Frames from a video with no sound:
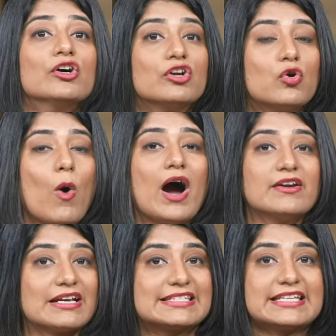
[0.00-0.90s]

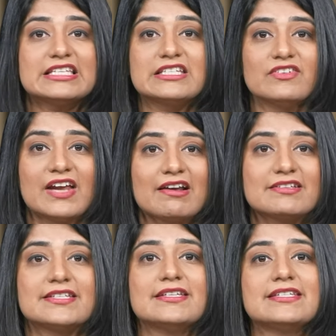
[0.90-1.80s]
require extensive
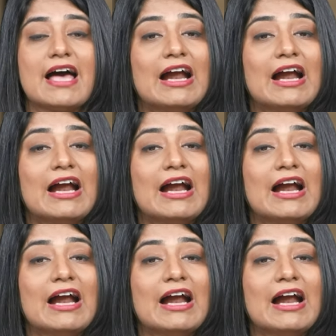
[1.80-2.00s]
analysis